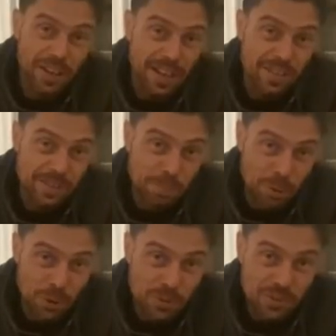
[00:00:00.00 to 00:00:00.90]
get into the
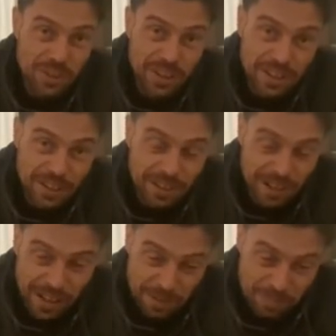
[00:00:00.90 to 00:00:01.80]
boot.
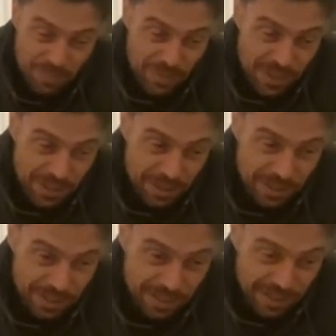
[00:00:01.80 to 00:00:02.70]
And
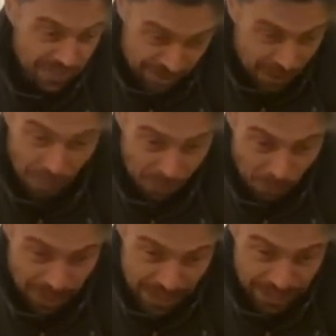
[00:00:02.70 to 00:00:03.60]
there's no other
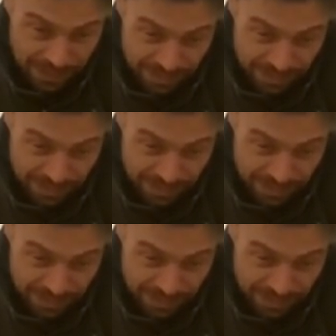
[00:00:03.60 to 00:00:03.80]
way in.